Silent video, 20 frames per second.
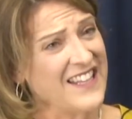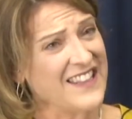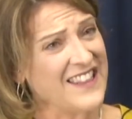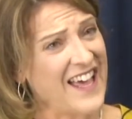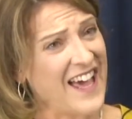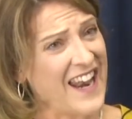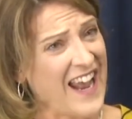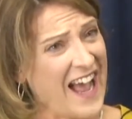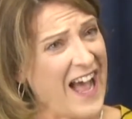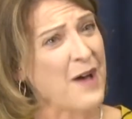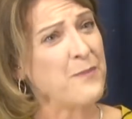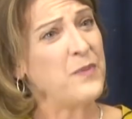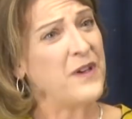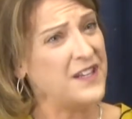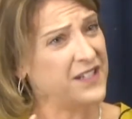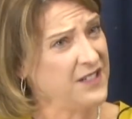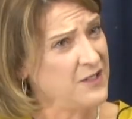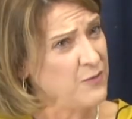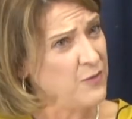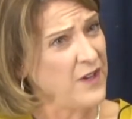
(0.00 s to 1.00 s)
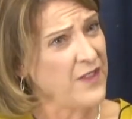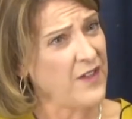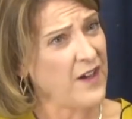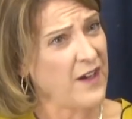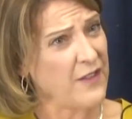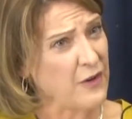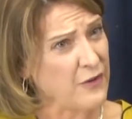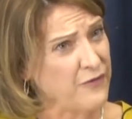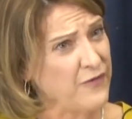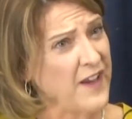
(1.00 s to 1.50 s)
that happened with
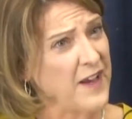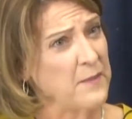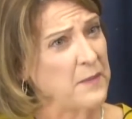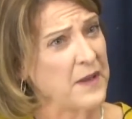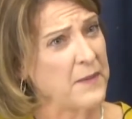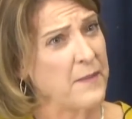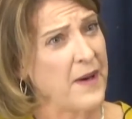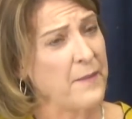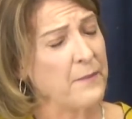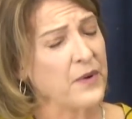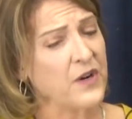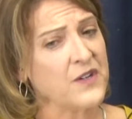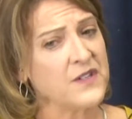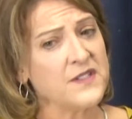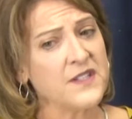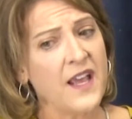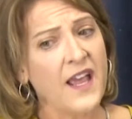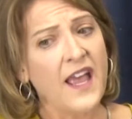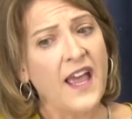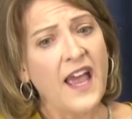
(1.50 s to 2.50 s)
other family members?